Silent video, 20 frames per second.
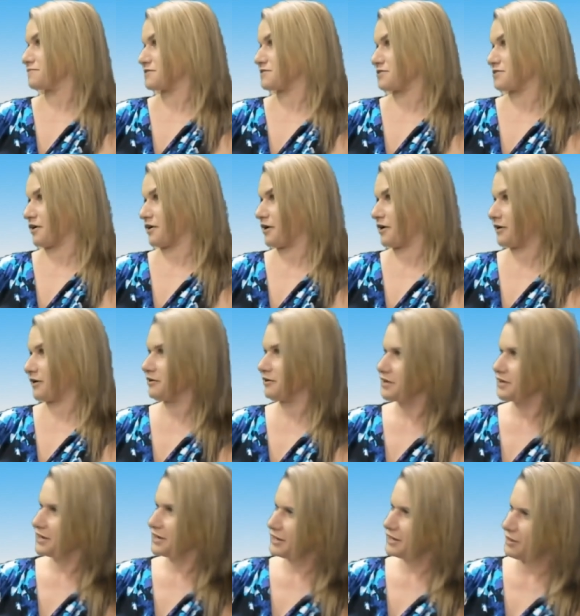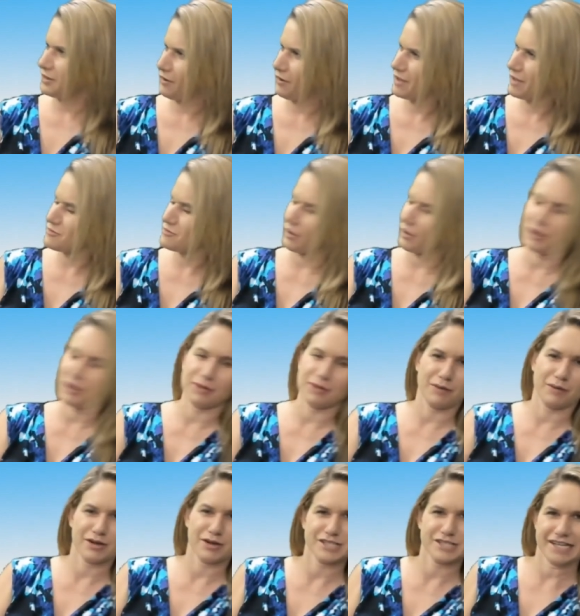So mm-hmm. you know, I enjoy a good
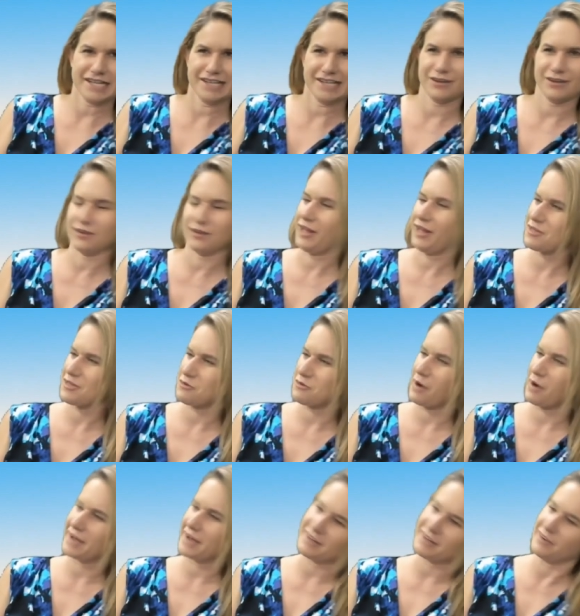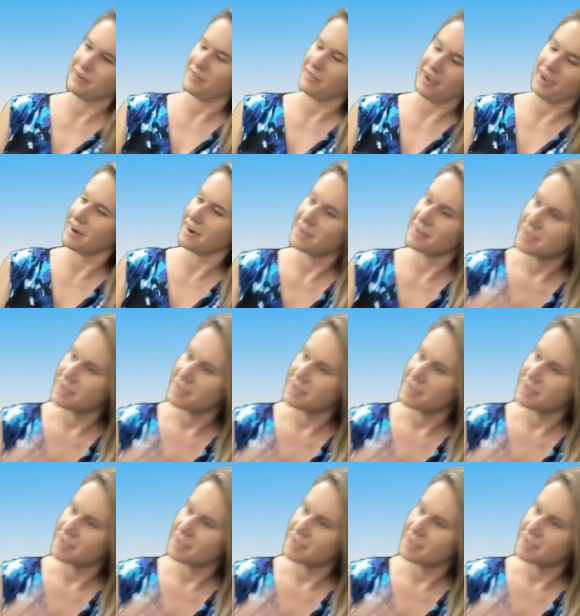martini or a glass of wine here or there.